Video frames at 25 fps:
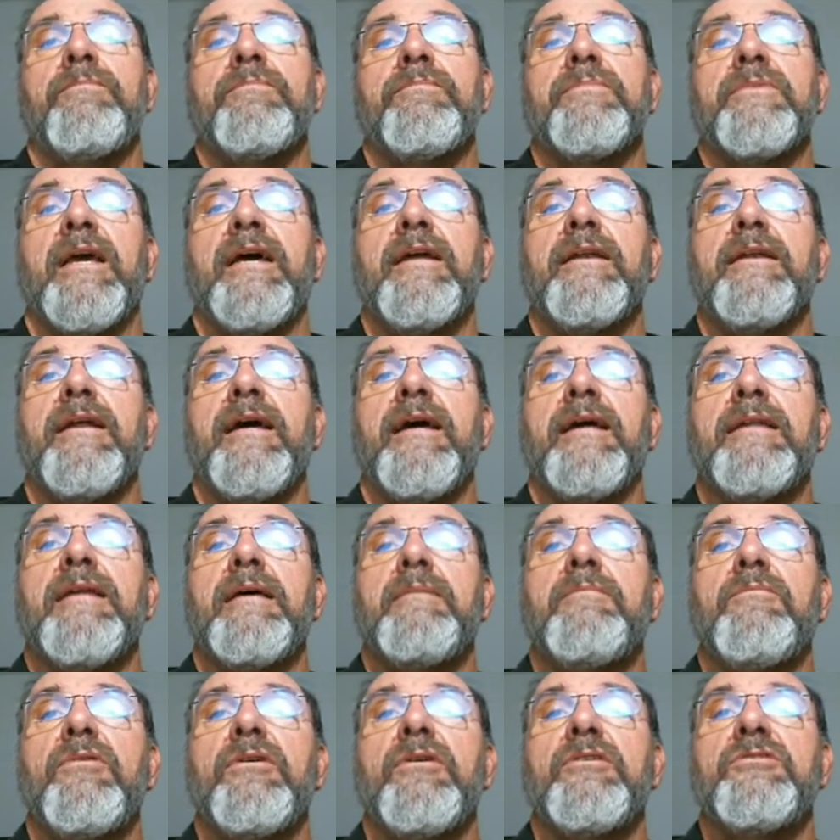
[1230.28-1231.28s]
and let
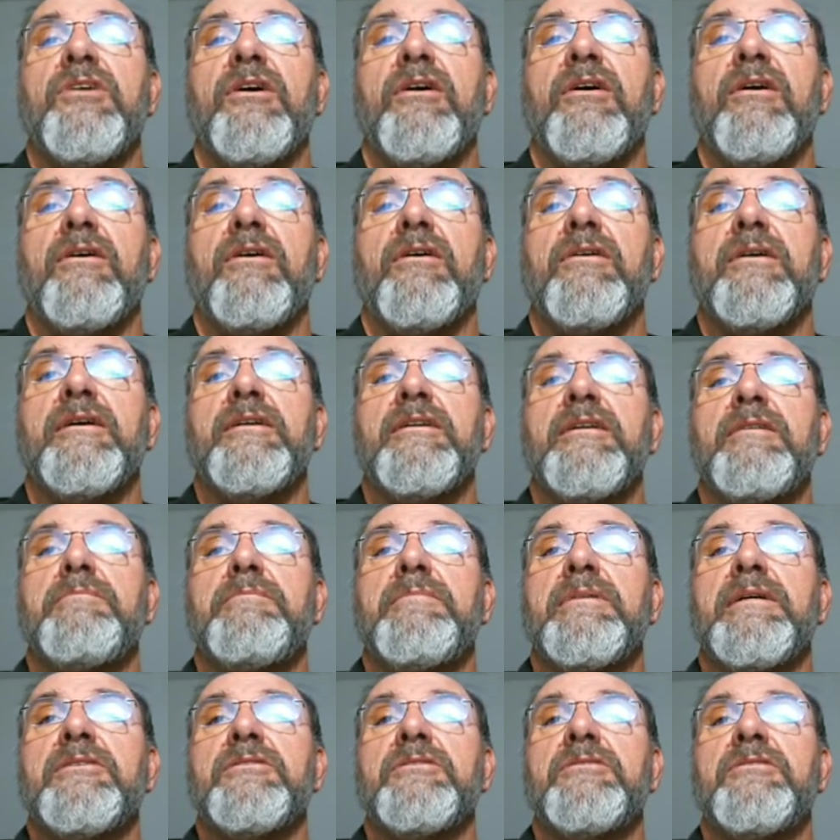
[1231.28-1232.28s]
them which are in the
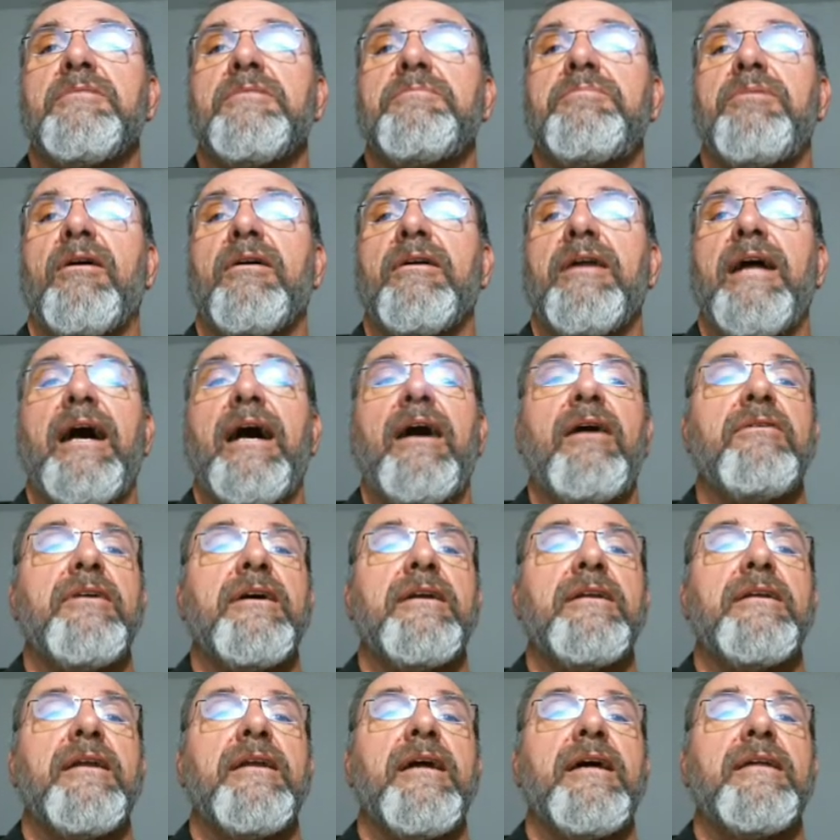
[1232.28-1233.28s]
midst depart out,
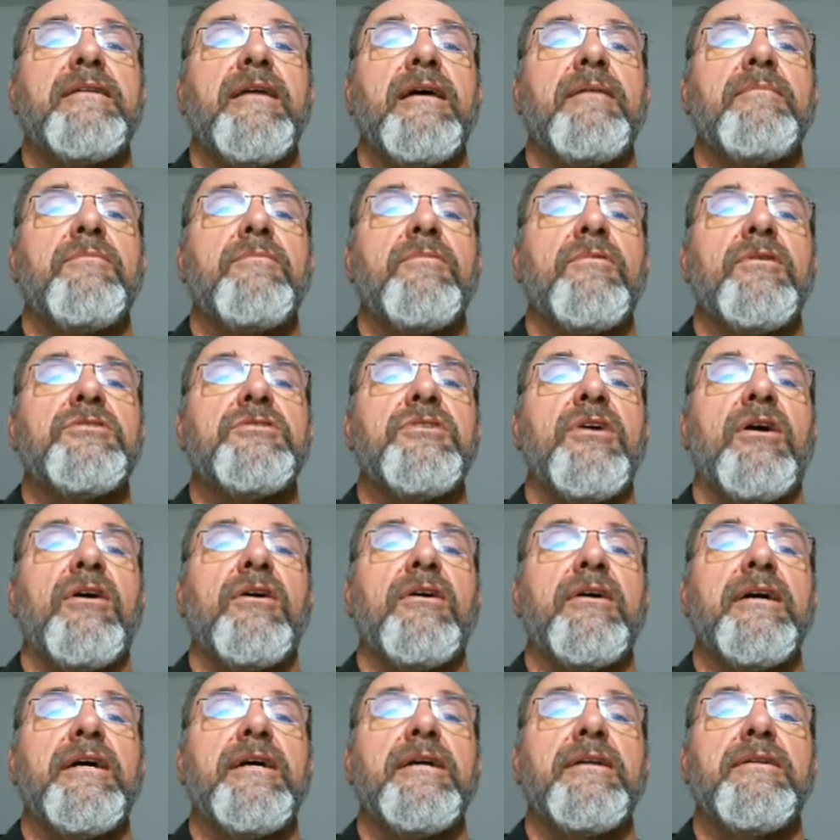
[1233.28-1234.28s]
and let them which are
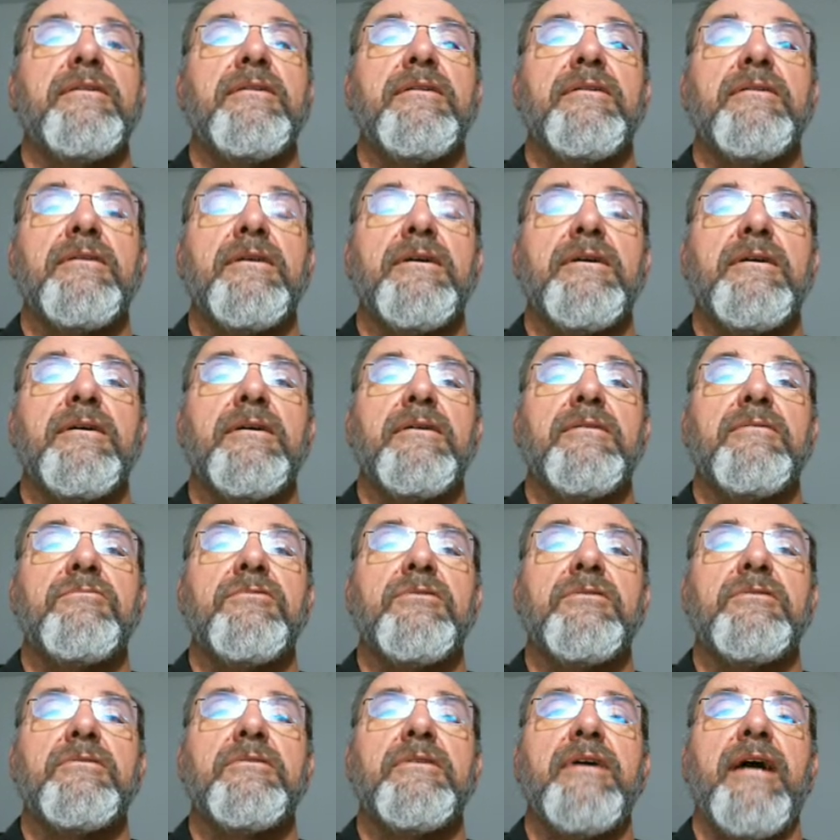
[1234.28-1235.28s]
in the
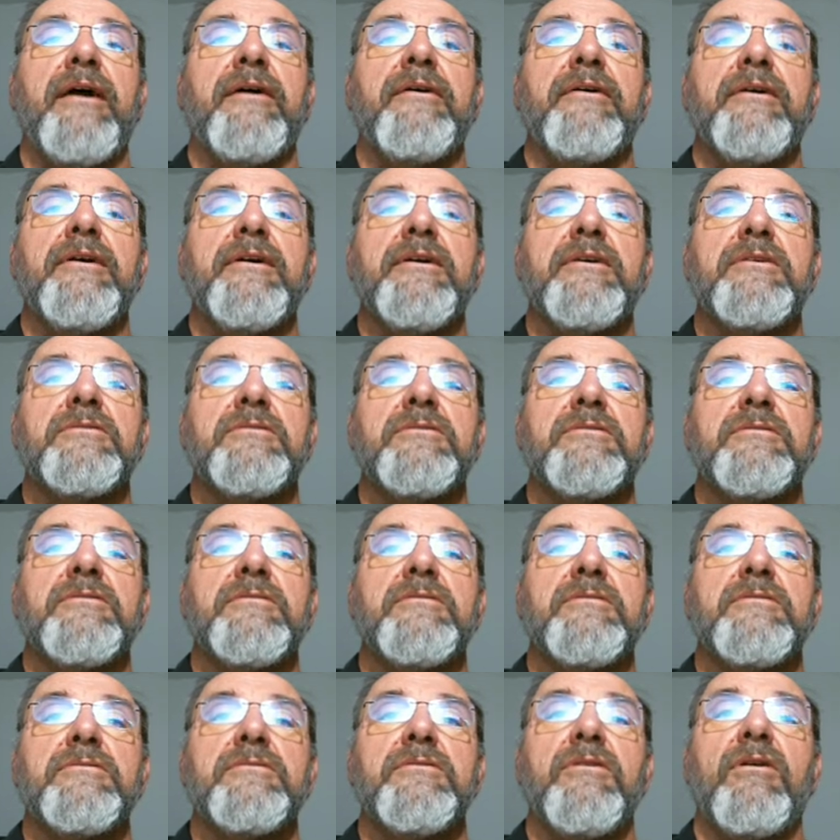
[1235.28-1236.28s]
rural areas
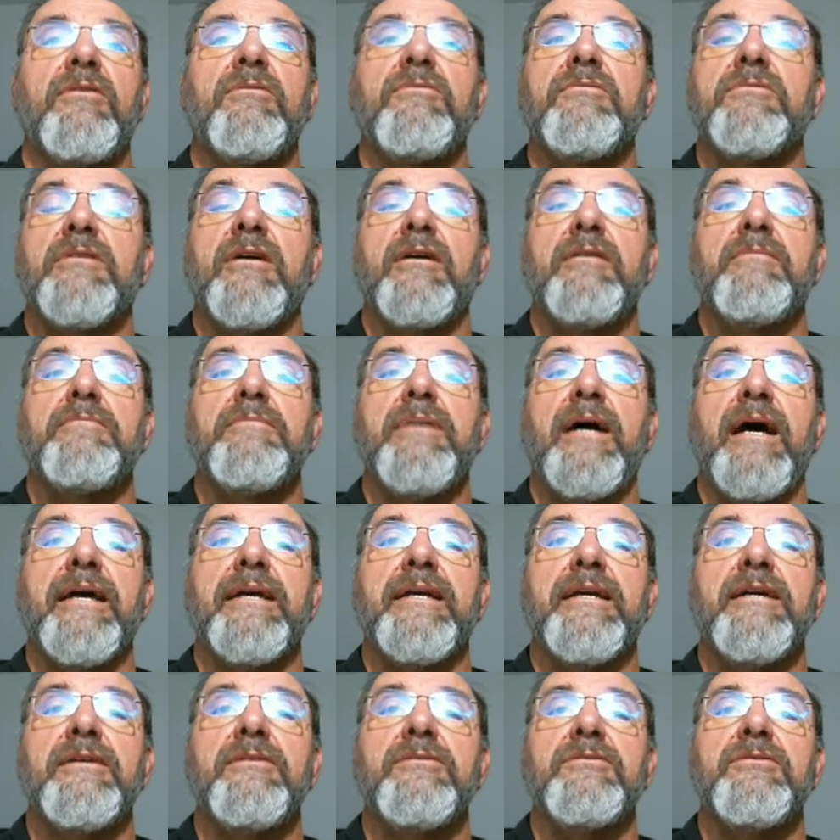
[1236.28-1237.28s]
don't come back
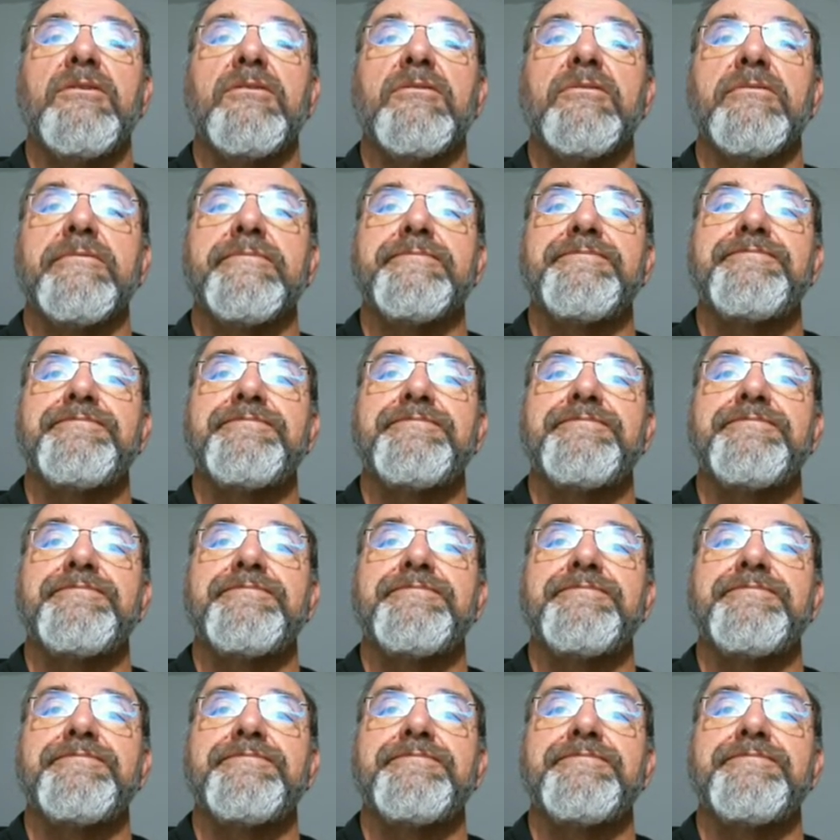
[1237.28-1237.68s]
into.